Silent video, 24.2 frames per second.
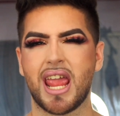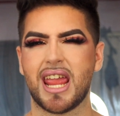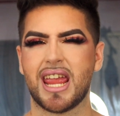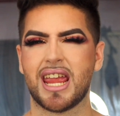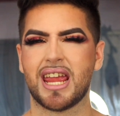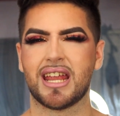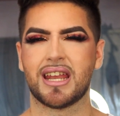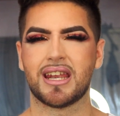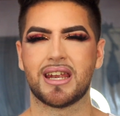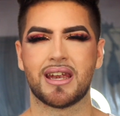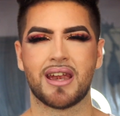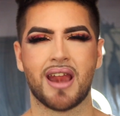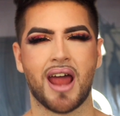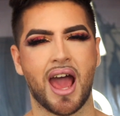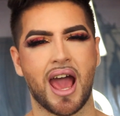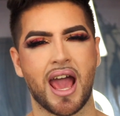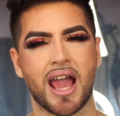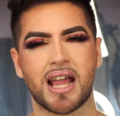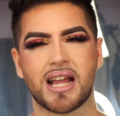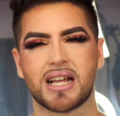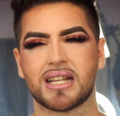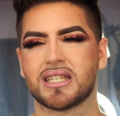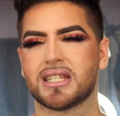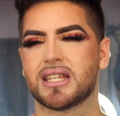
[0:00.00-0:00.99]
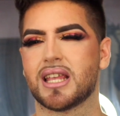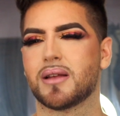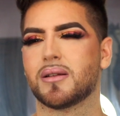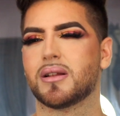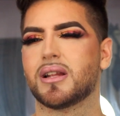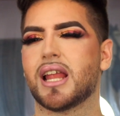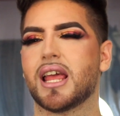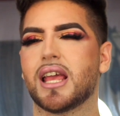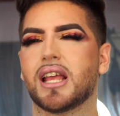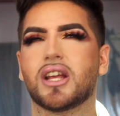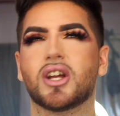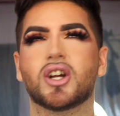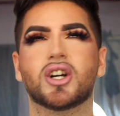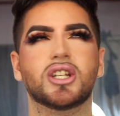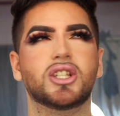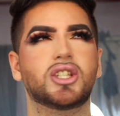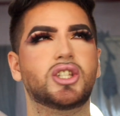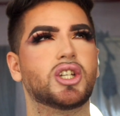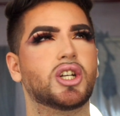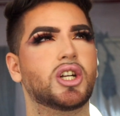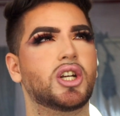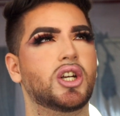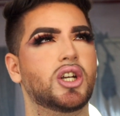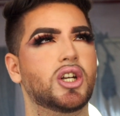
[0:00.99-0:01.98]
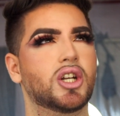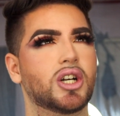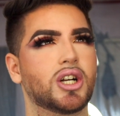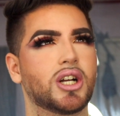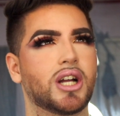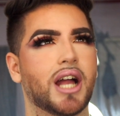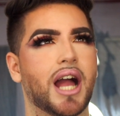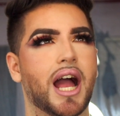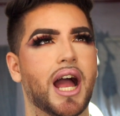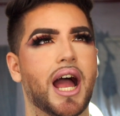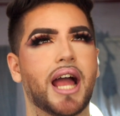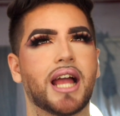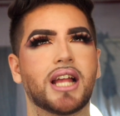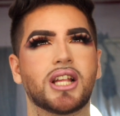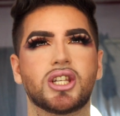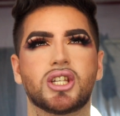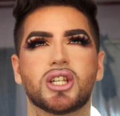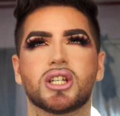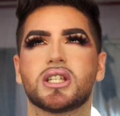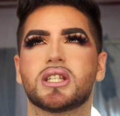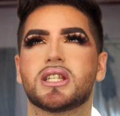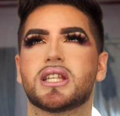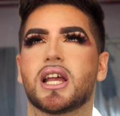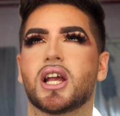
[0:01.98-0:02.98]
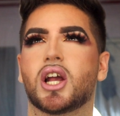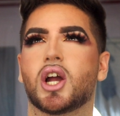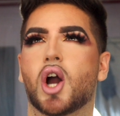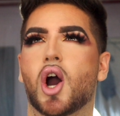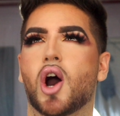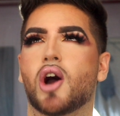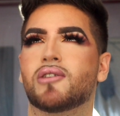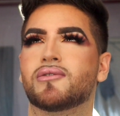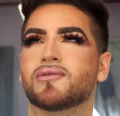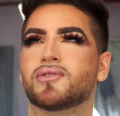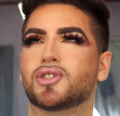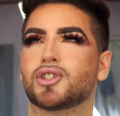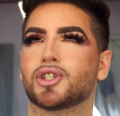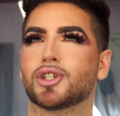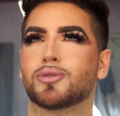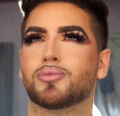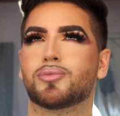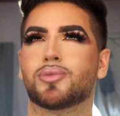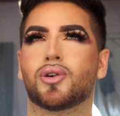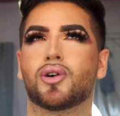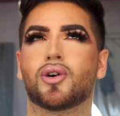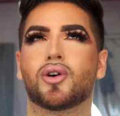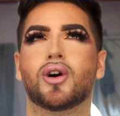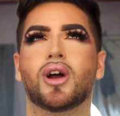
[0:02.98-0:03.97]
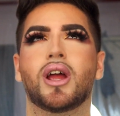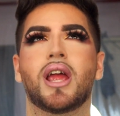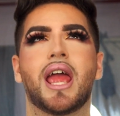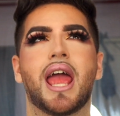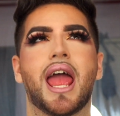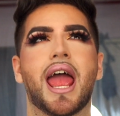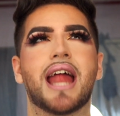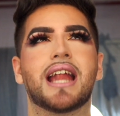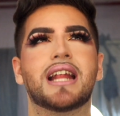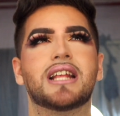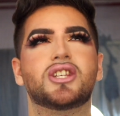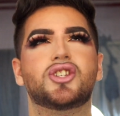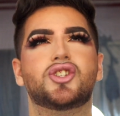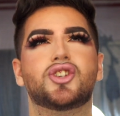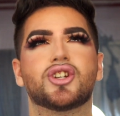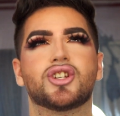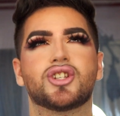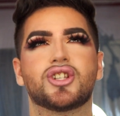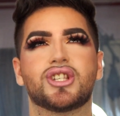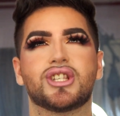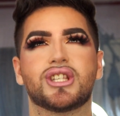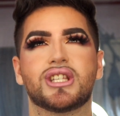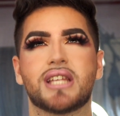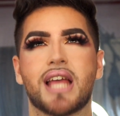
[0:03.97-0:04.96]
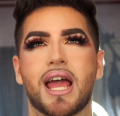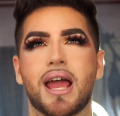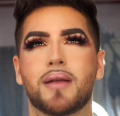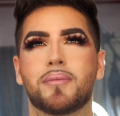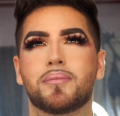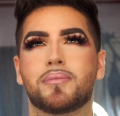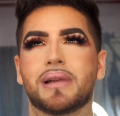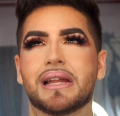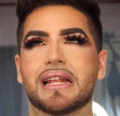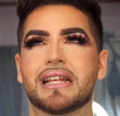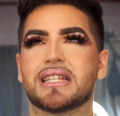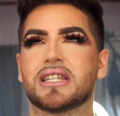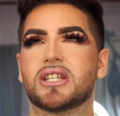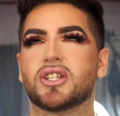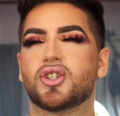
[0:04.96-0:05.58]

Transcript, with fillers: and nice and like good to look at and just like comfortable and it's your zen place,